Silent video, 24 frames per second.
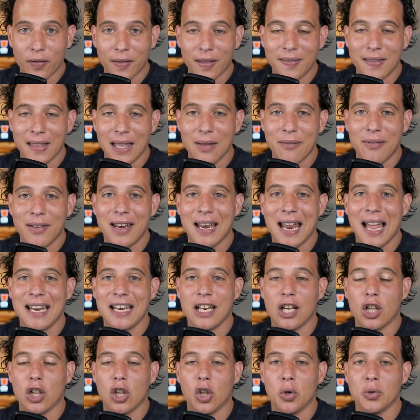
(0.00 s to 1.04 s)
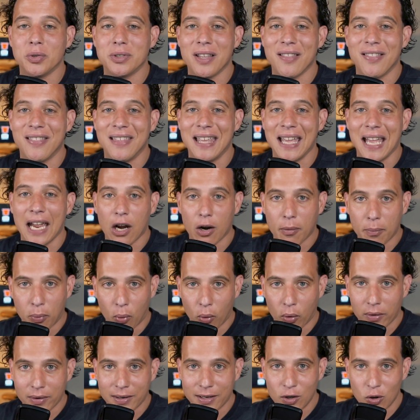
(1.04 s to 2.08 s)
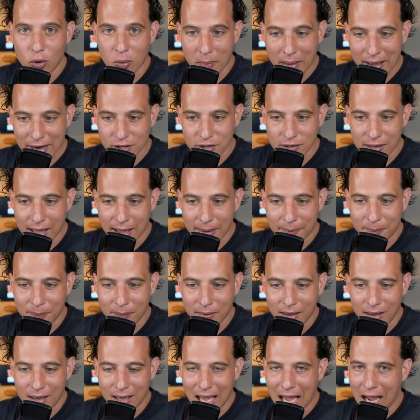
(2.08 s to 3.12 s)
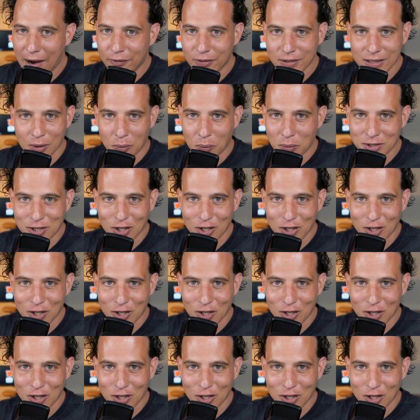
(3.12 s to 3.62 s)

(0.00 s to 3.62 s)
that they even had to close the airport. Can you imagine that? Everything was